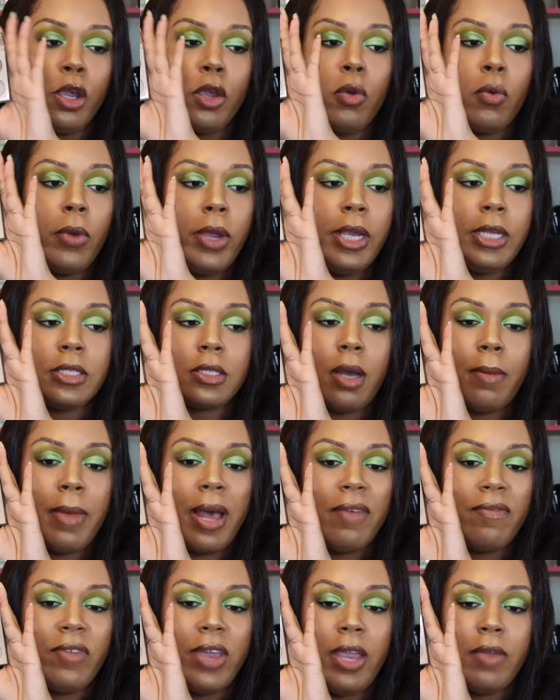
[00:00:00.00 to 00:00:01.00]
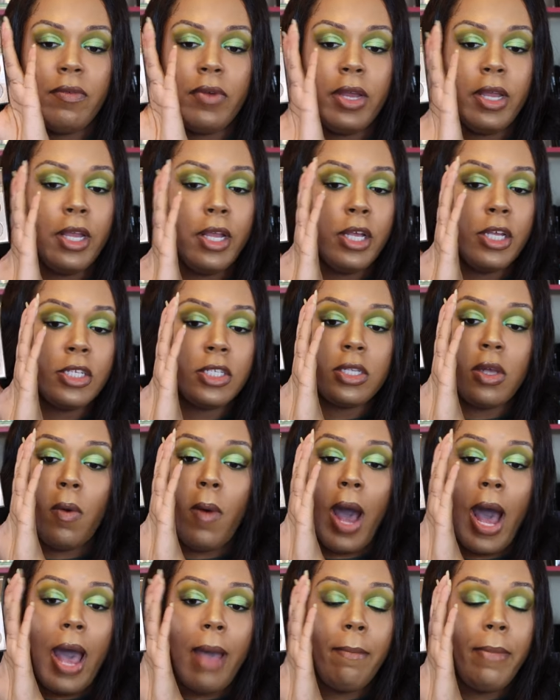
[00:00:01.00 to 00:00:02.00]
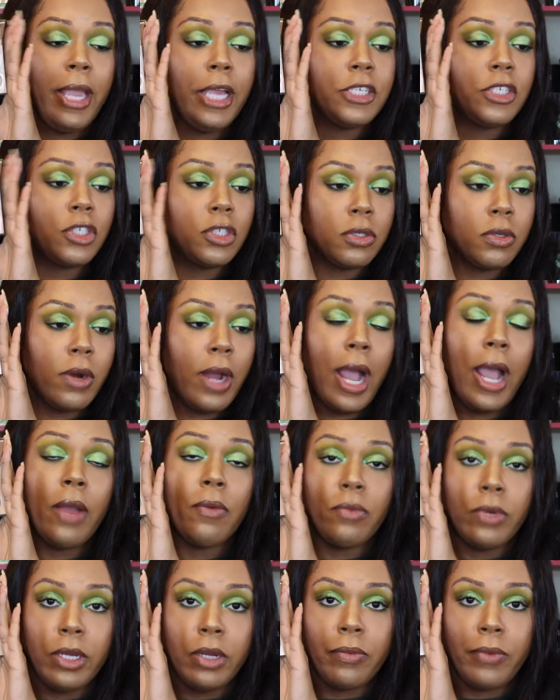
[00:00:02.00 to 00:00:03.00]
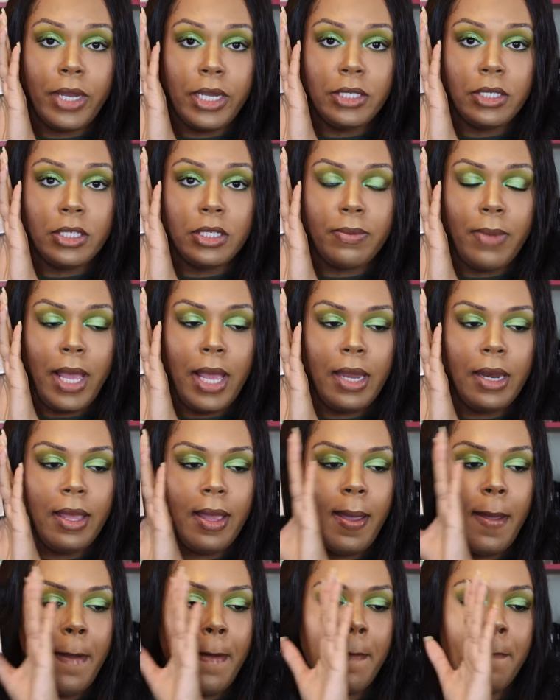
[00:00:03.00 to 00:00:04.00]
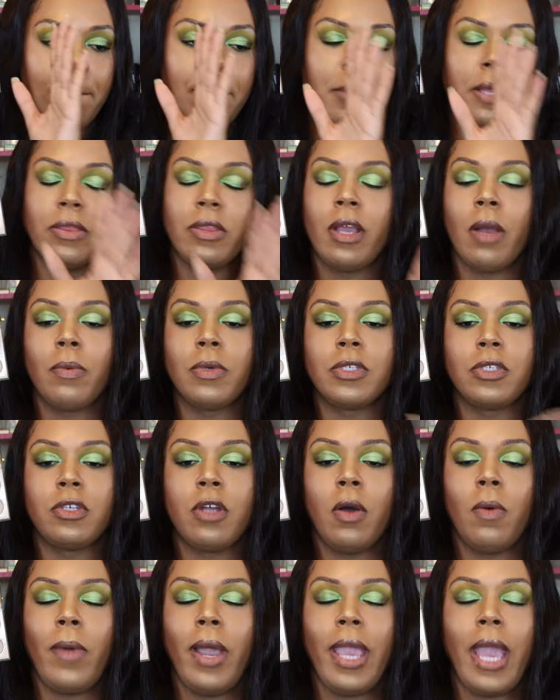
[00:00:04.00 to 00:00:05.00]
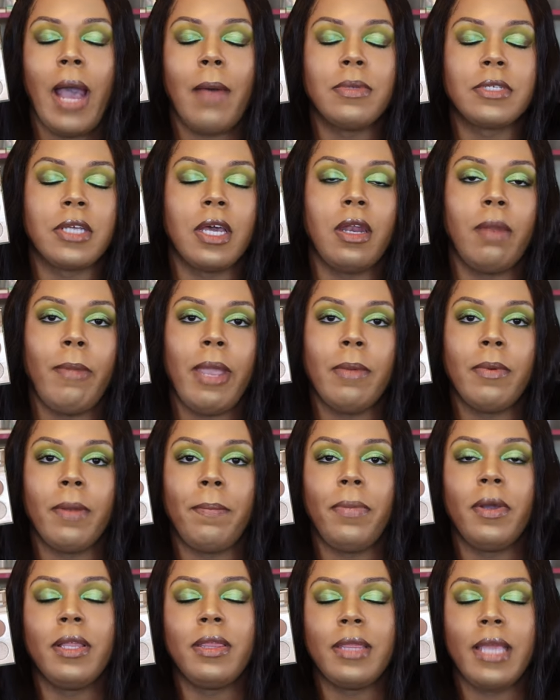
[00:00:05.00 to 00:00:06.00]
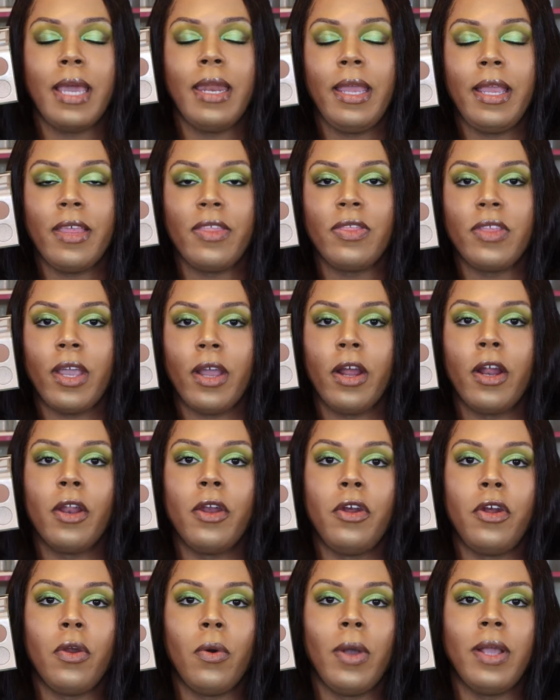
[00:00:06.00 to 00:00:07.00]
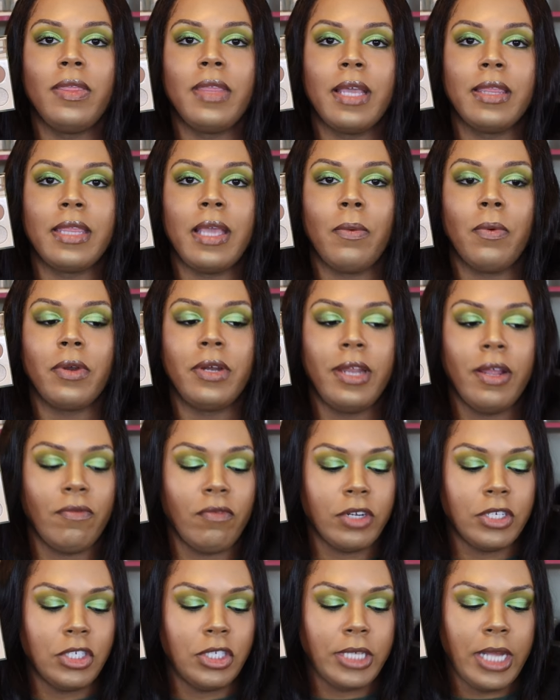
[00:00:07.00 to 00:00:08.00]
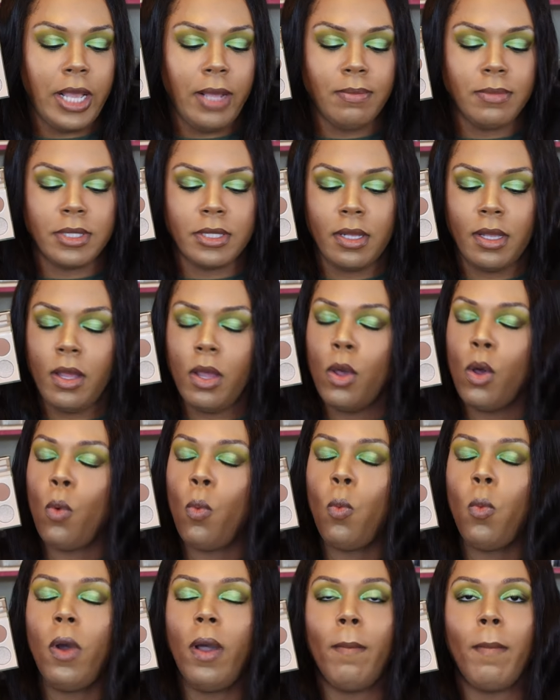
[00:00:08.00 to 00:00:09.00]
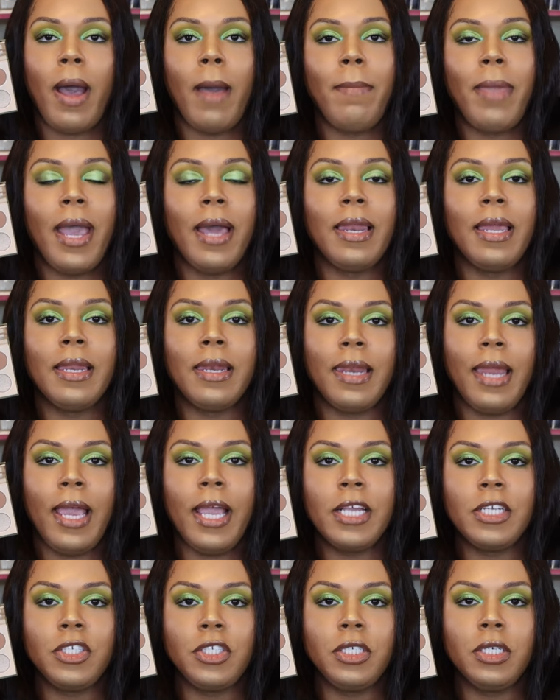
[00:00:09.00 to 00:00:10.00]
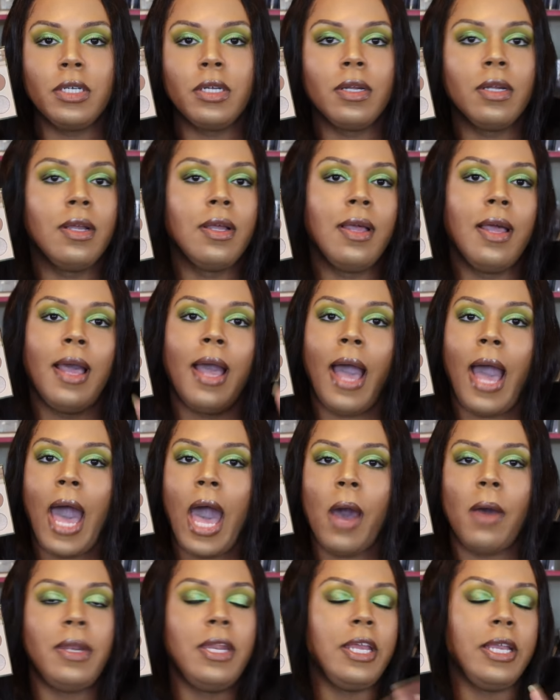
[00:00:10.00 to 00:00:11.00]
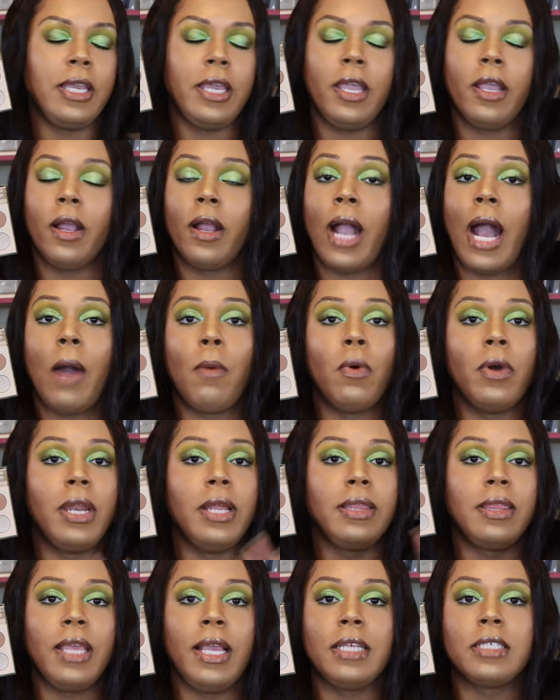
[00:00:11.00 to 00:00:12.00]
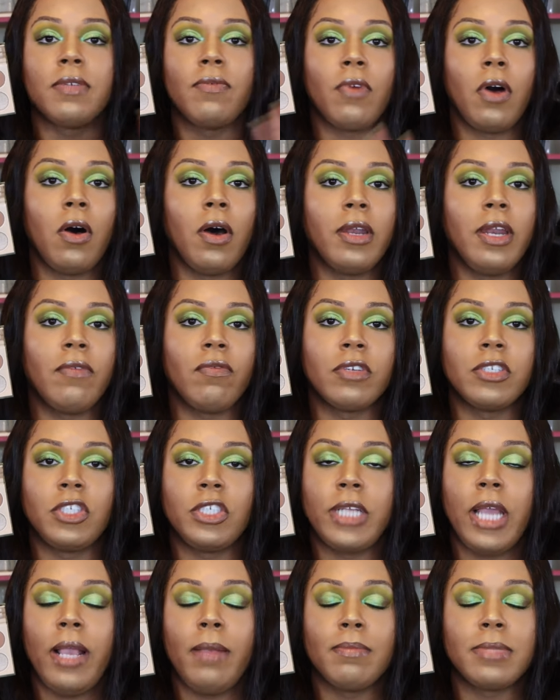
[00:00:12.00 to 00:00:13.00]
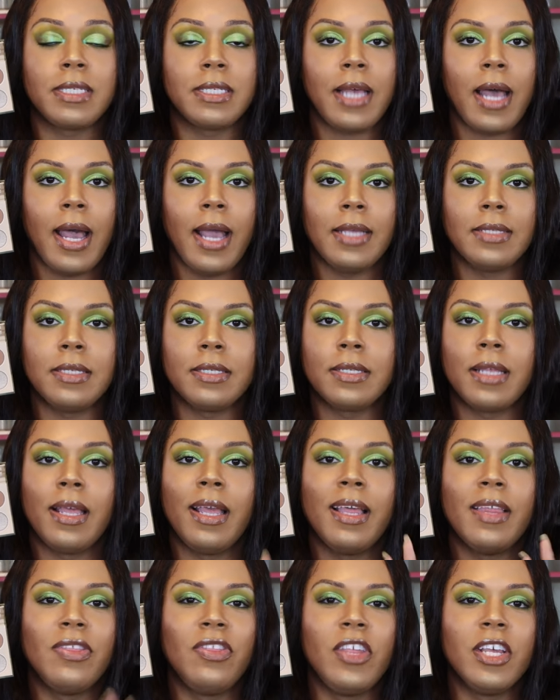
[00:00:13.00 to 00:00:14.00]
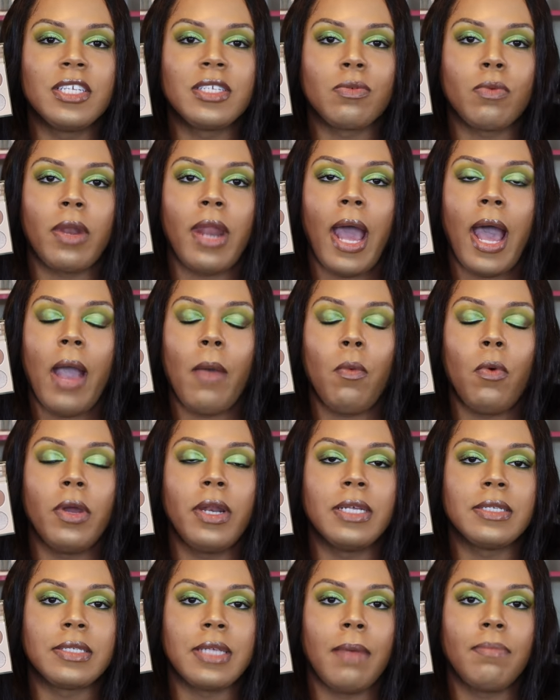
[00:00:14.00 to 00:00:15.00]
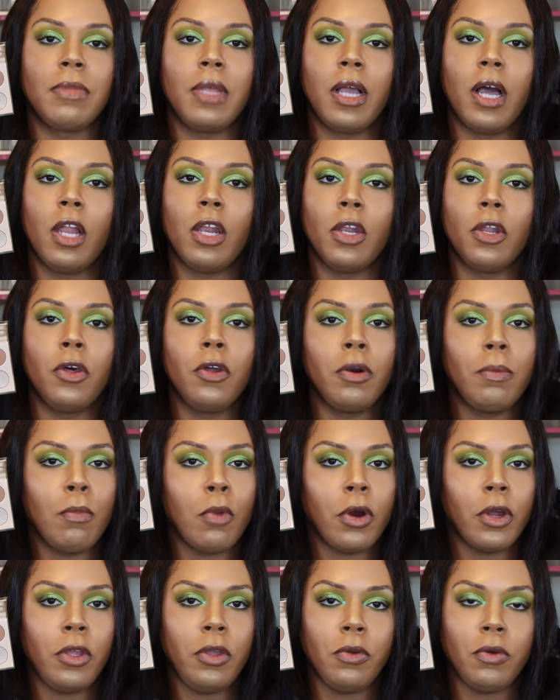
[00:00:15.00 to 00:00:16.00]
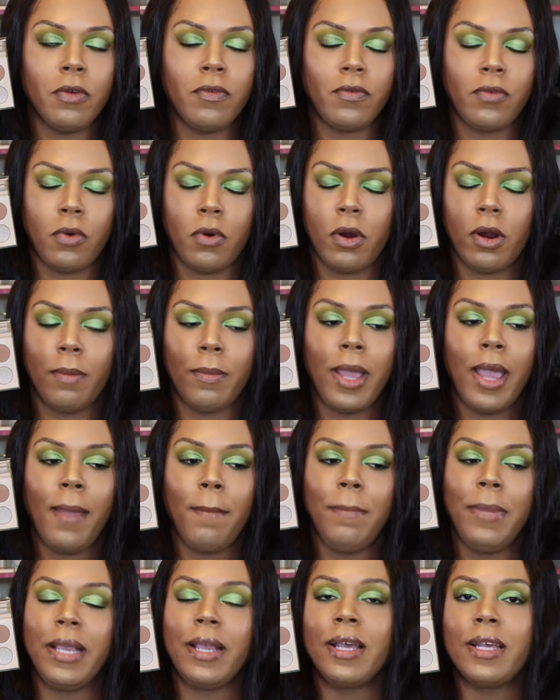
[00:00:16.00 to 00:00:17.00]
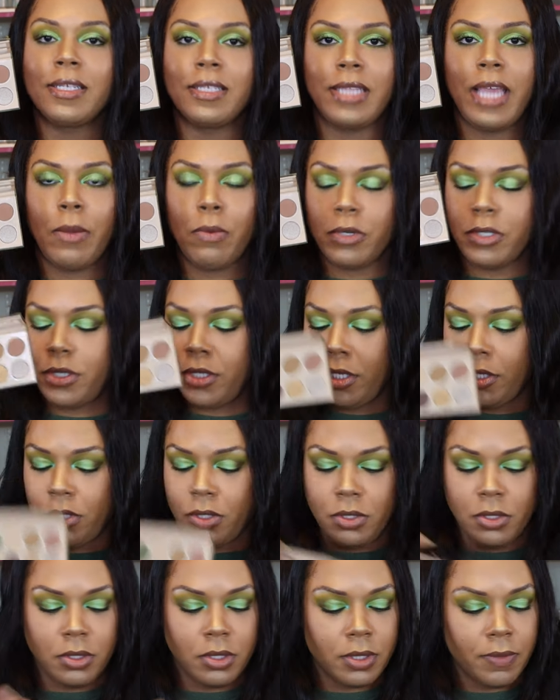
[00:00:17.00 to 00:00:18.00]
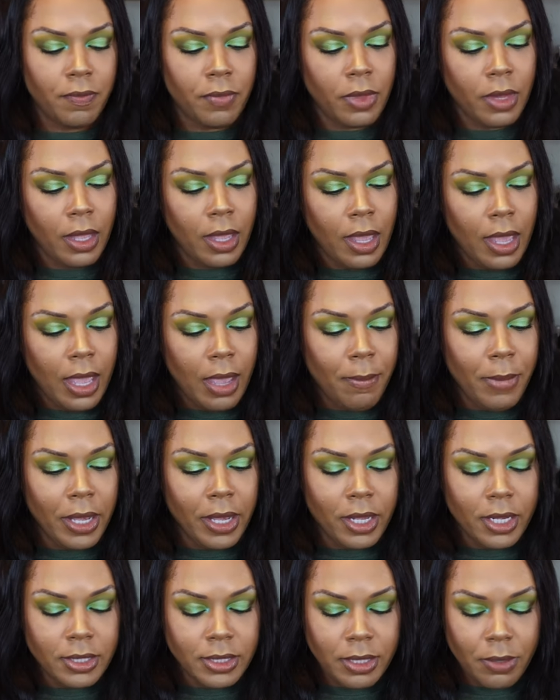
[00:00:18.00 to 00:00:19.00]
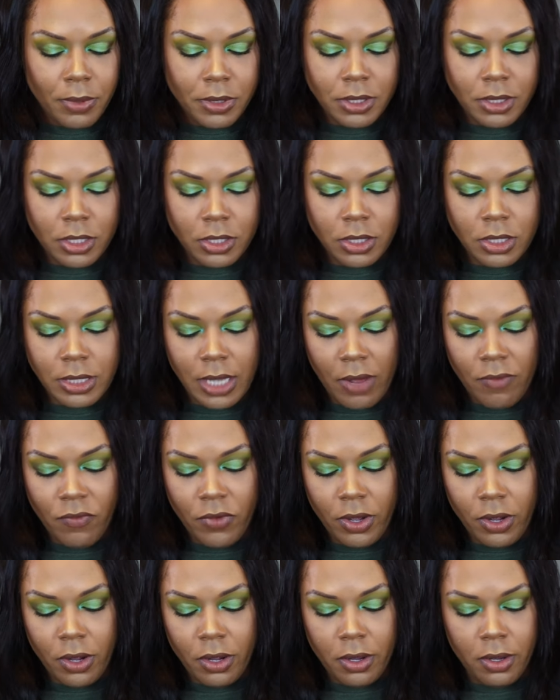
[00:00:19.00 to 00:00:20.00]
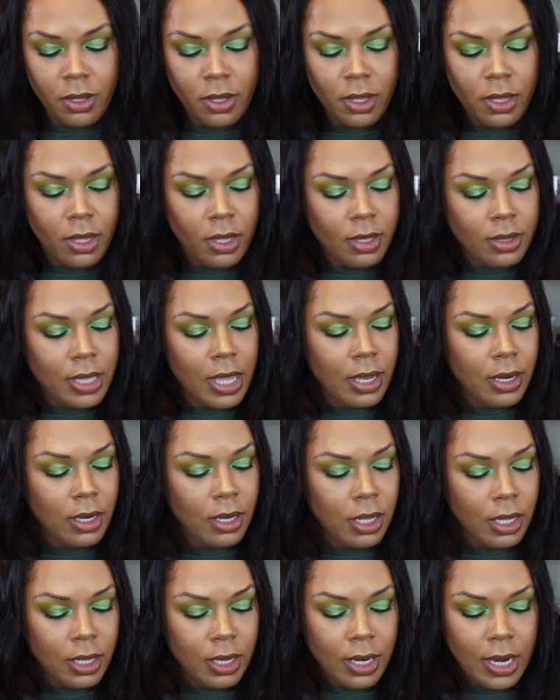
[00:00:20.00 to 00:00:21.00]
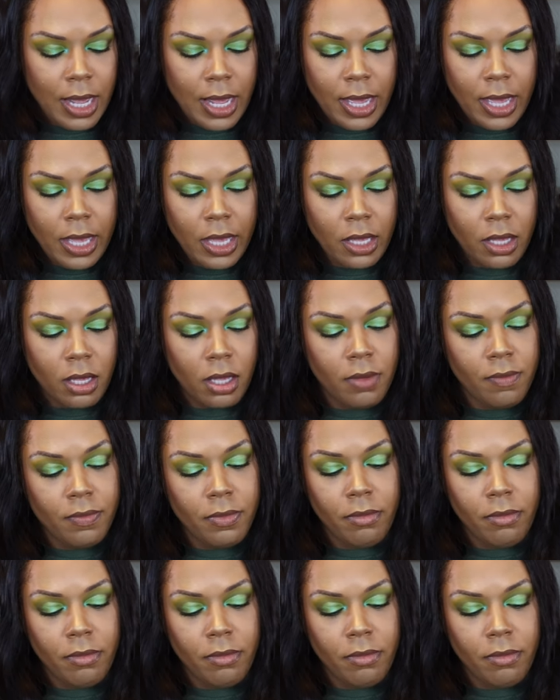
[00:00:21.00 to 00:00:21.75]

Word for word: Greens are my favorite. So I made sure I rearranged this palette, but there was no way I was gonna be able to put that in there knowing that they were different shapes. With my palette last year, I didn't care. I wanted things of all different shapes, sizes. This one, I wanted something a little more uniform because they were sisters. And because they were sisters, I figured they look alike.